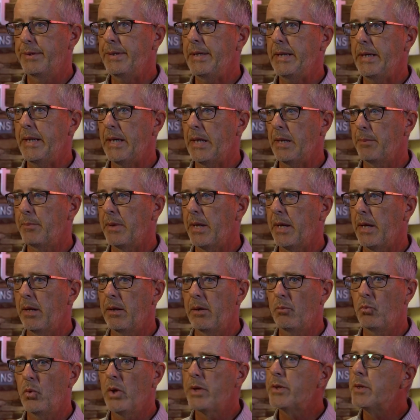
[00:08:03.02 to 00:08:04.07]
the team
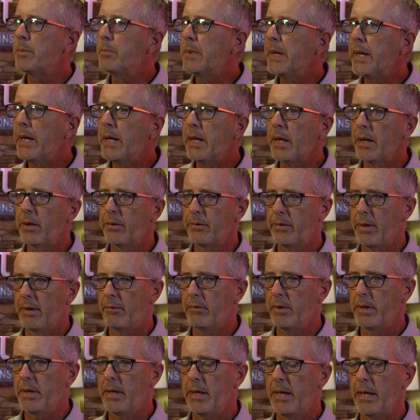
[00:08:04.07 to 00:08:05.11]
and went to meetings
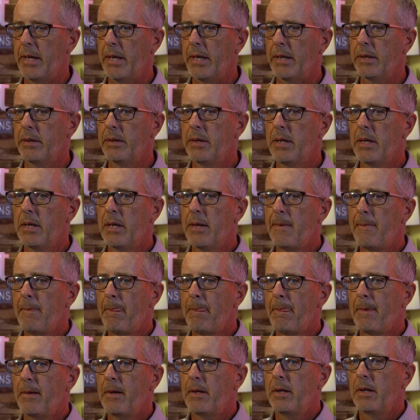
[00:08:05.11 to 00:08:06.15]
every day. And
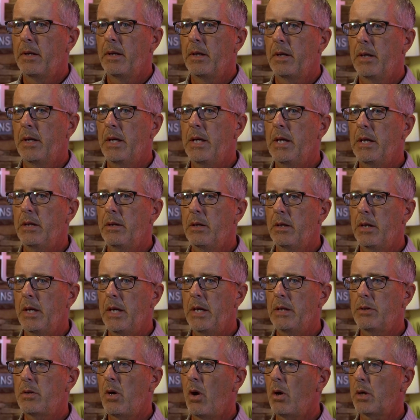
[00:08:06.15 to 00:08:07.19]

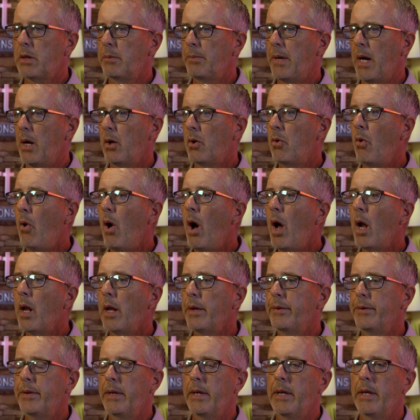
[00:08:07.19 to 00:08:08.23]
he talked about
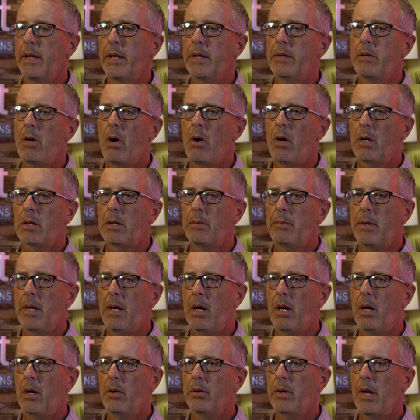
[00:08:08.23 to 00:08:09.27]
quality, and he talked
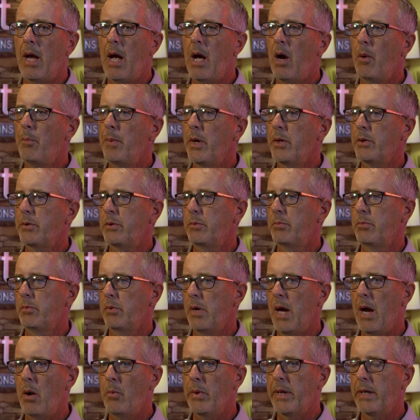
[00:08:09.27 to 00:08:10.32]
about
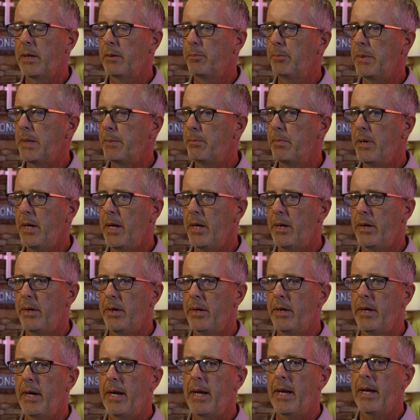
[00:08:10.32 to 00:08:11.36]
how we can be
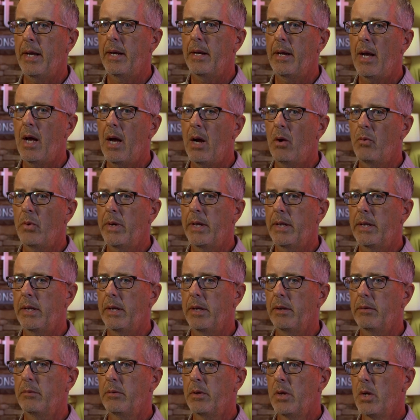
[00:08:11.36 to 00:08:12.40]
better and how we
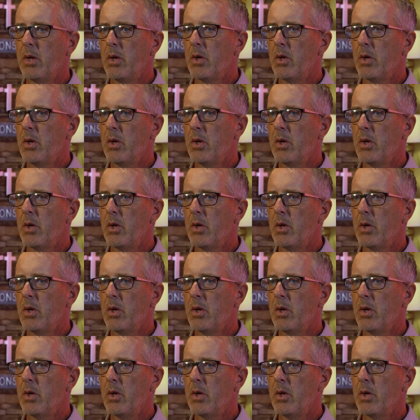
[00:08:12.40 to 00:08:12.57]
can